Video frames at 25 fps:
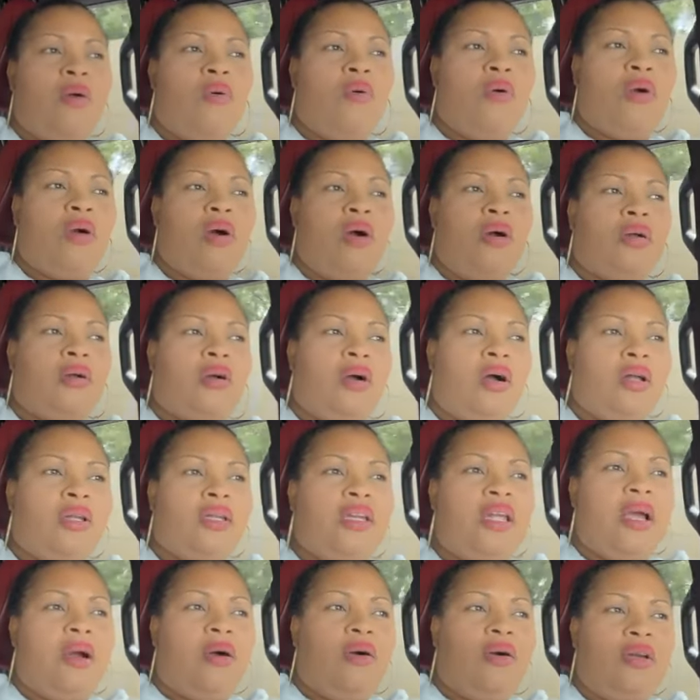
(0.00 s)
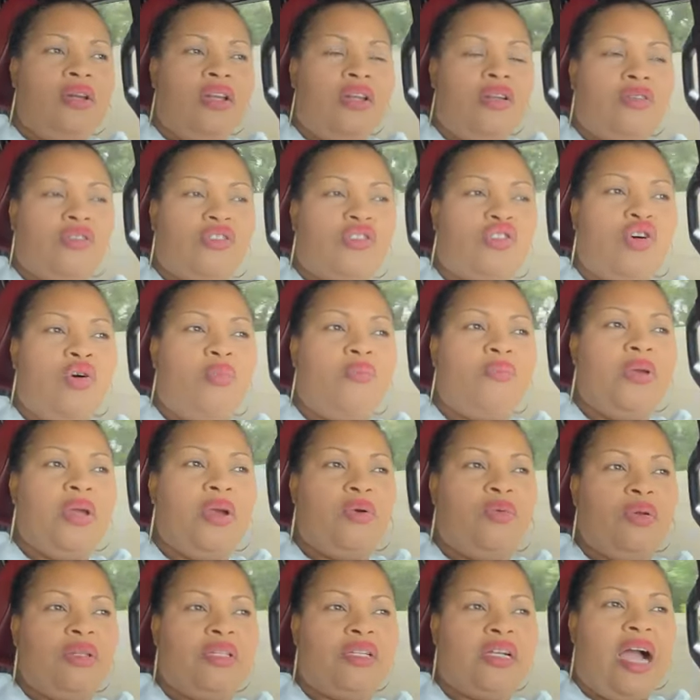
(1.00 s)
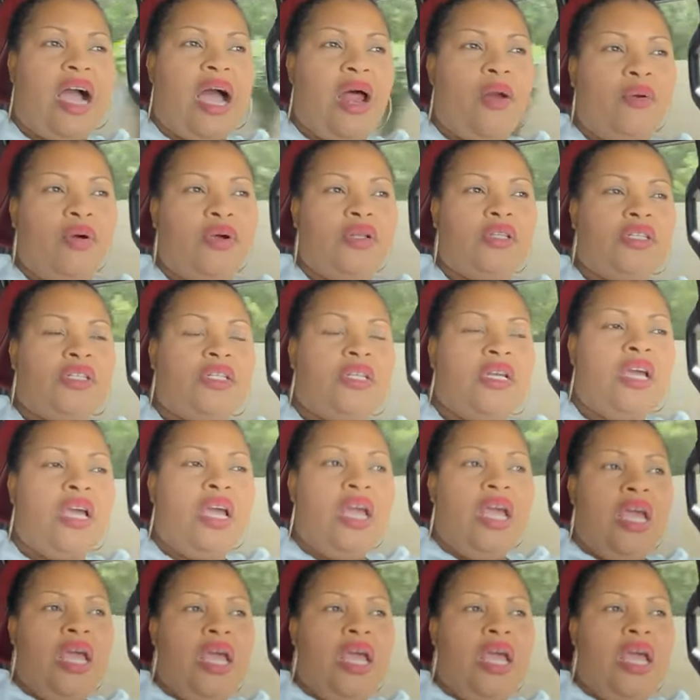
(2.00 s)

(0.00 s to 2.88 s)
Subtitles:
Jamaica will cut their onions so big with carrots